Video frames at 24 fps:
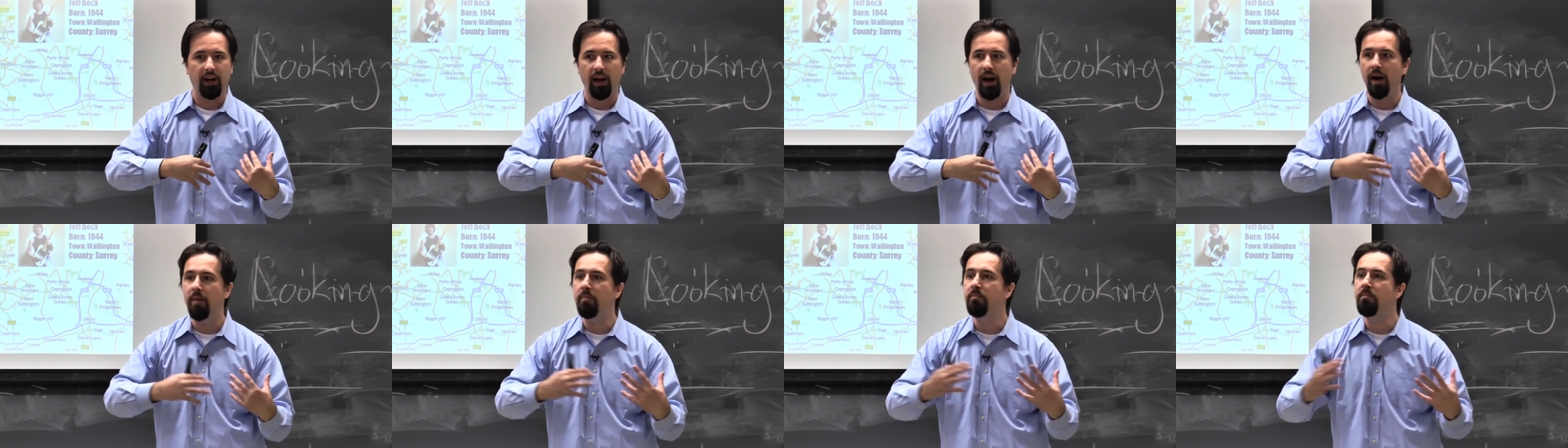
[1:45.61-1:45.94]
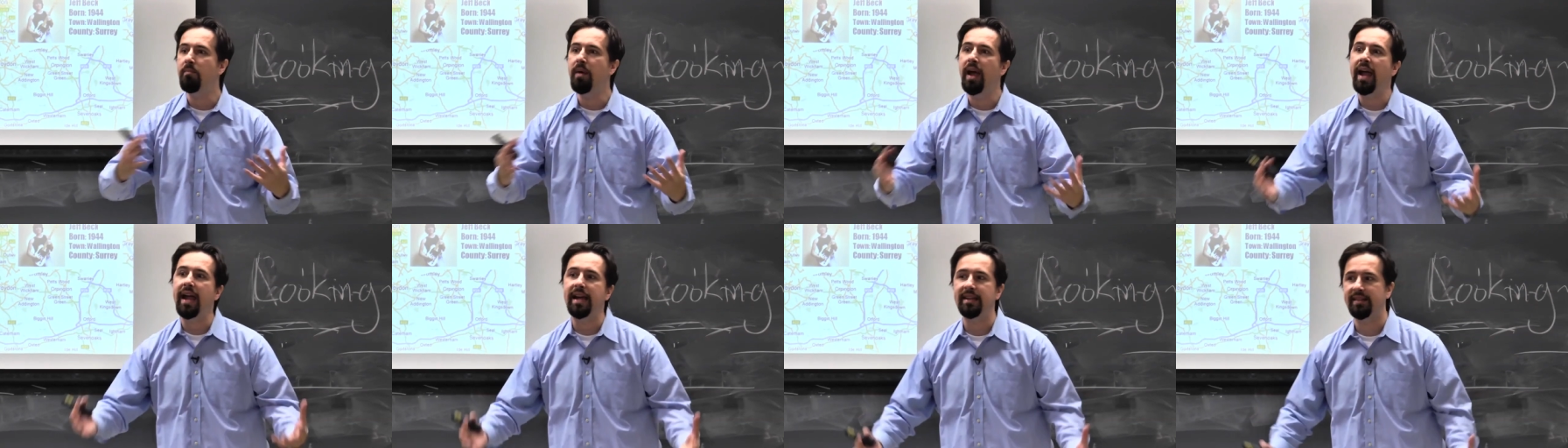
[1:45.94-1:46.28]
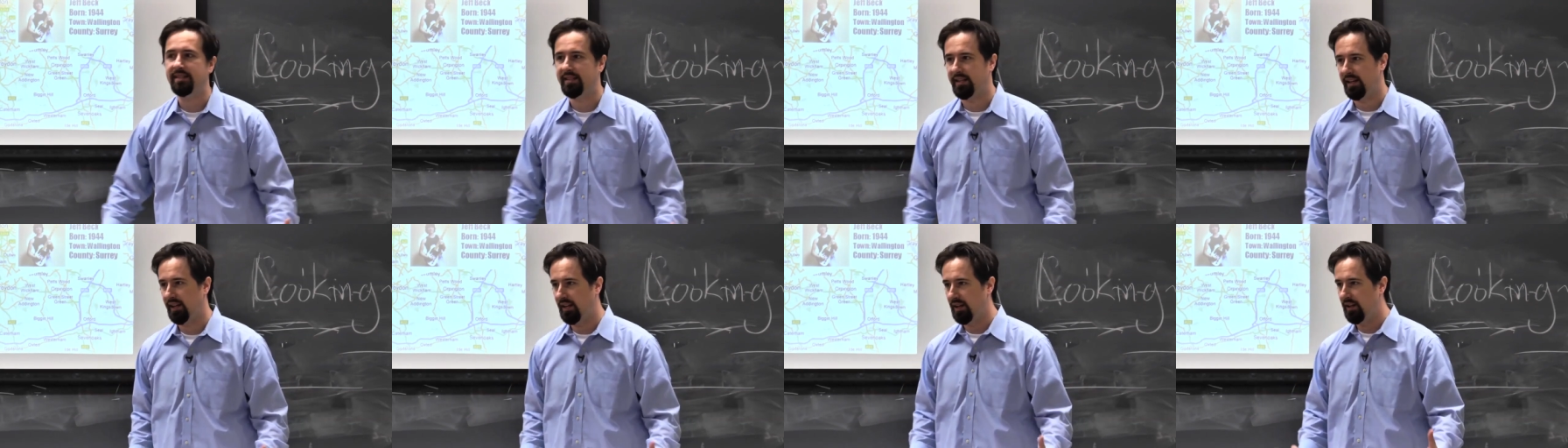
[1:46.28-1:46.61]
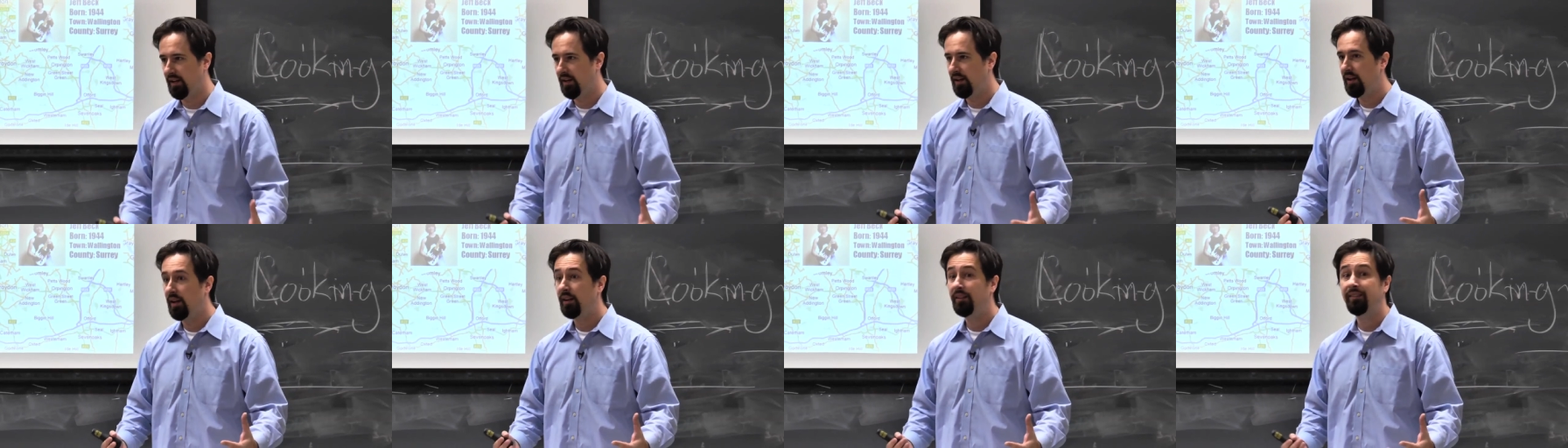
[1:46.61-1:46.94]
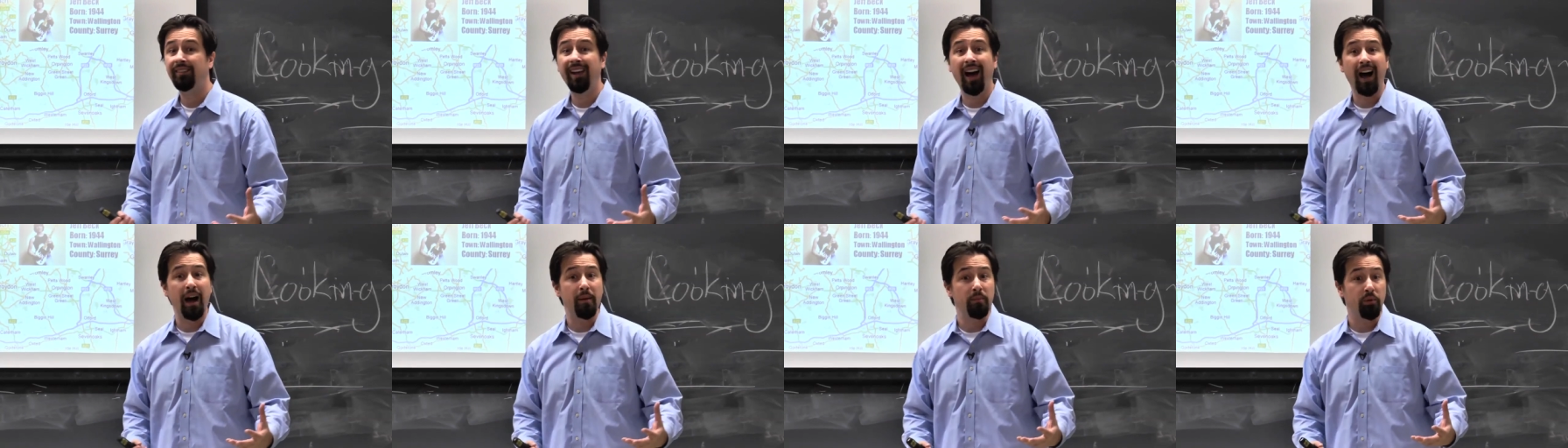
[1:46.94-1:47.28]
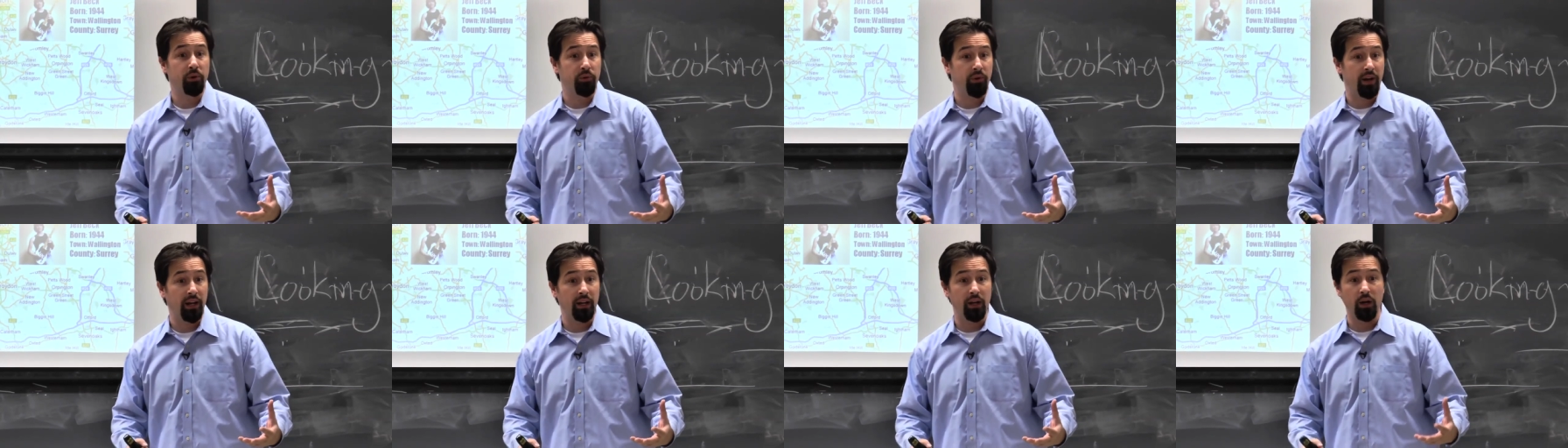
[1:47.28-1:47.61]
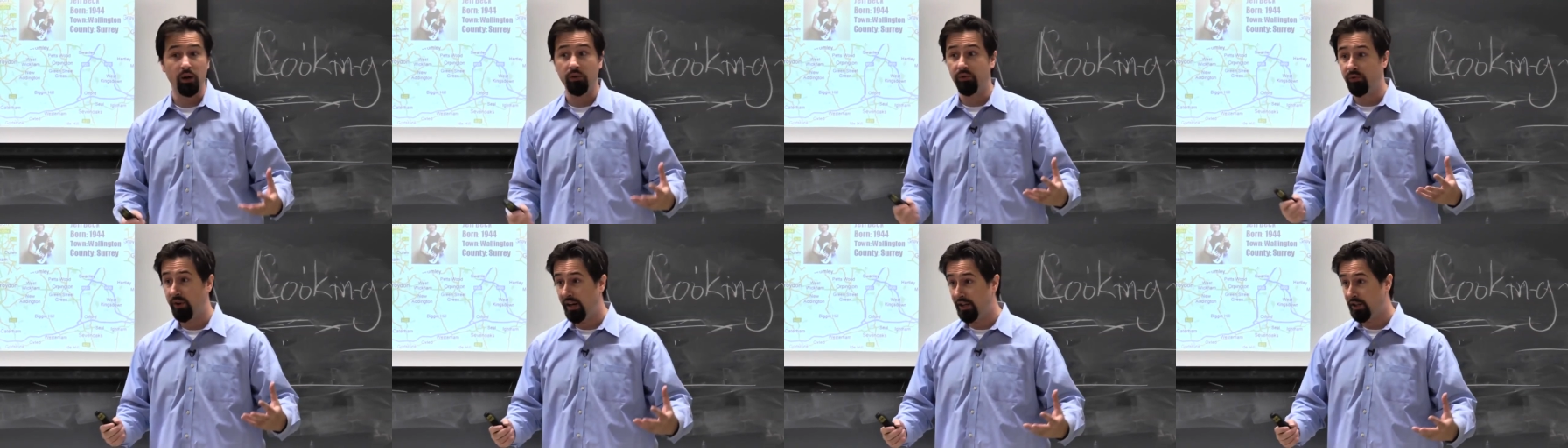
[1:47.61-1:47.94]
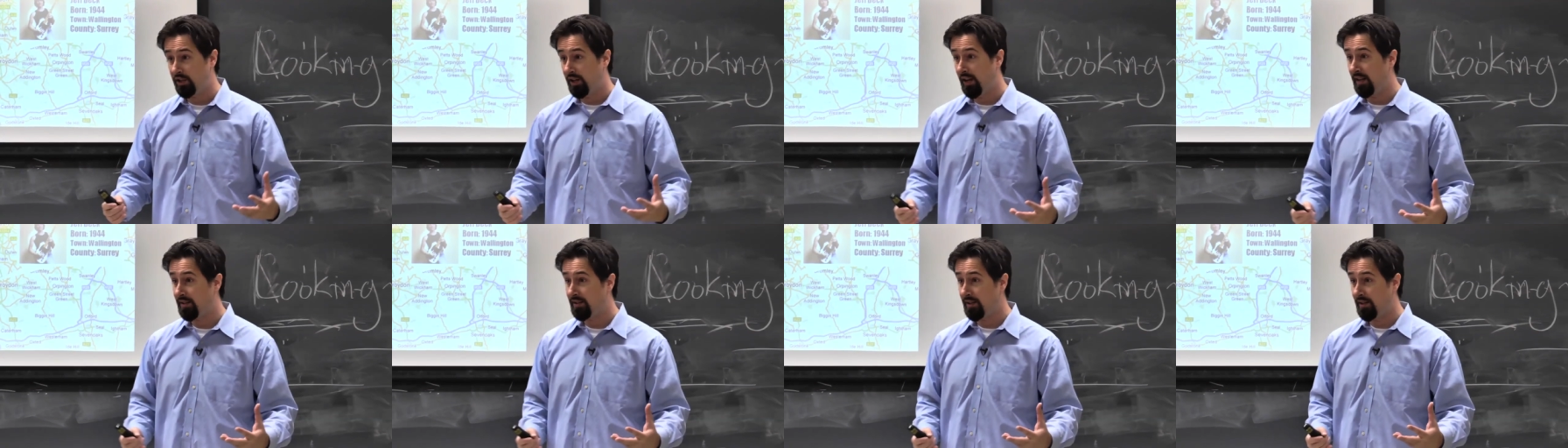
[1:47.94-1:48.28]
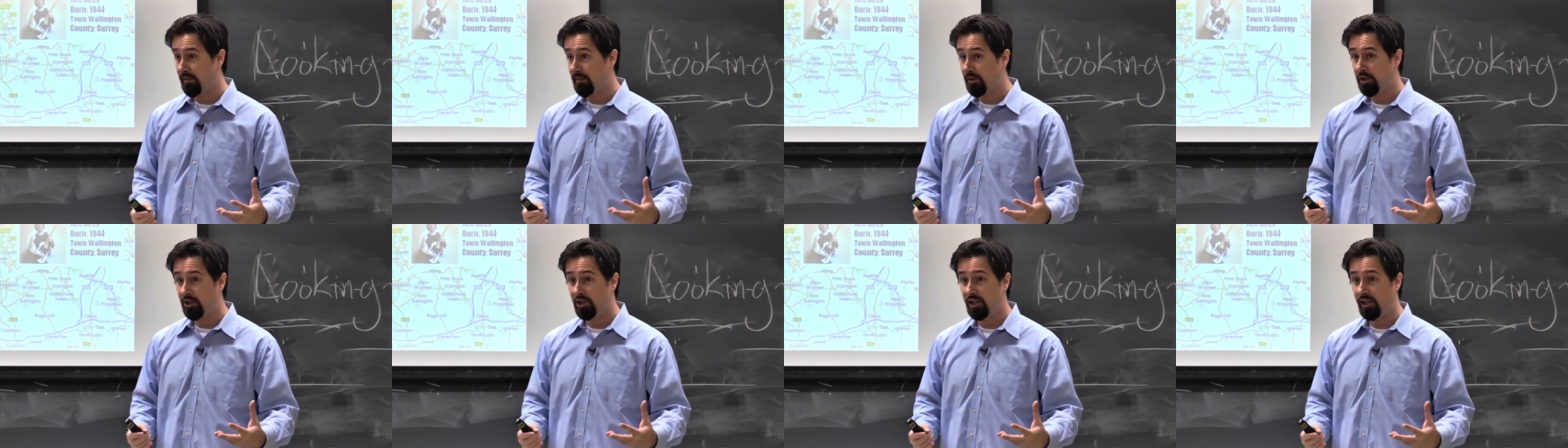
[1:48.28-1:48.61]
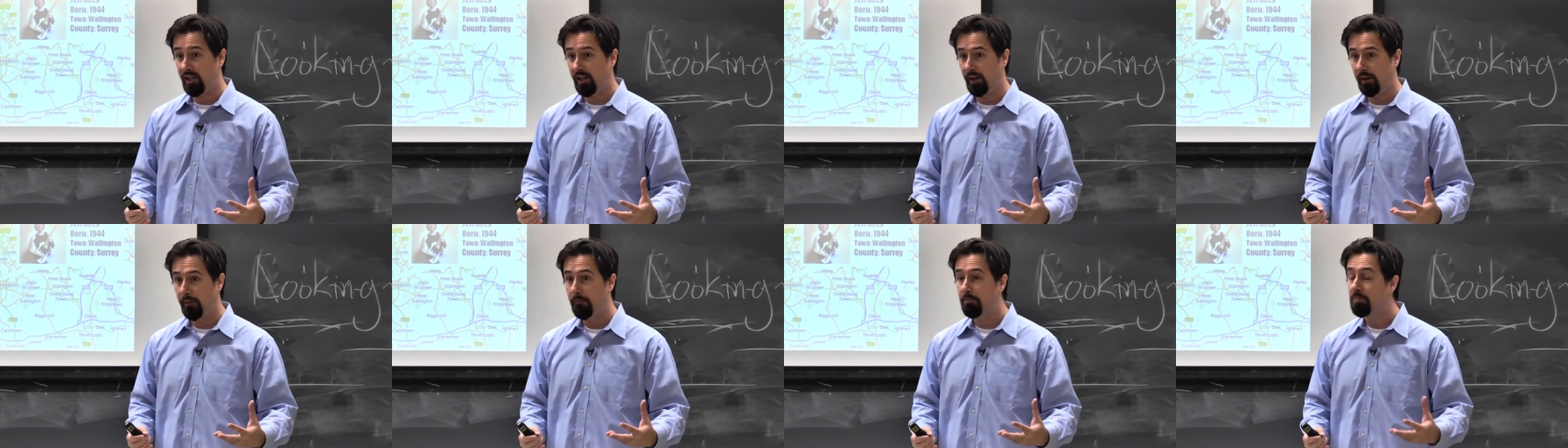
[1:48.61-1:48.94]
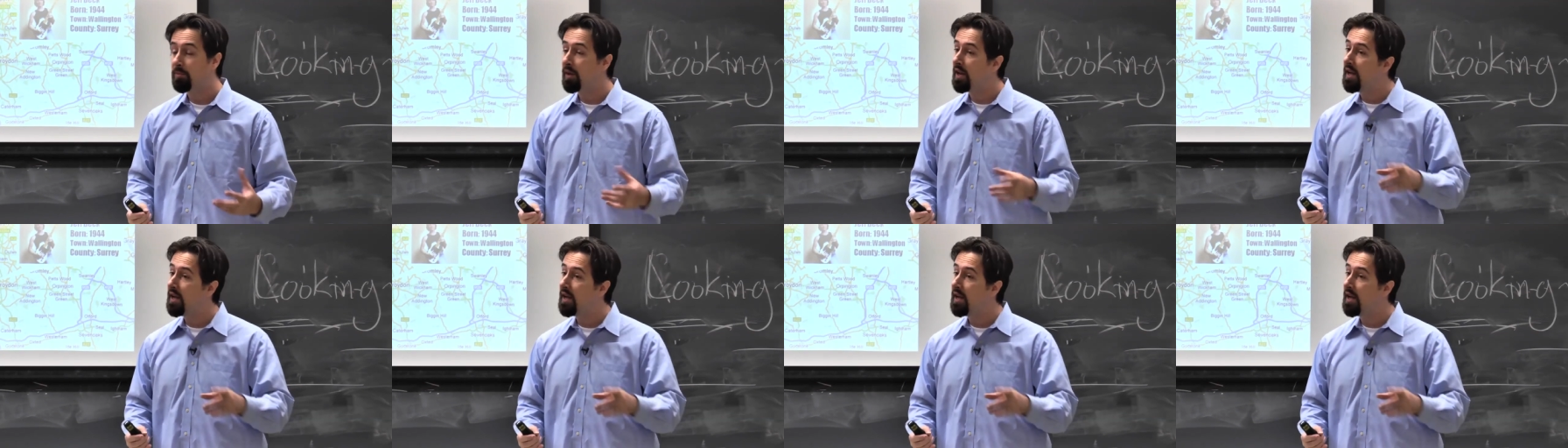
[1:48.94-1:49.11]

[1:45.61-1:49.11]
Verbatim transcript: Amazing. Tom Morello, Rage Against the Machine.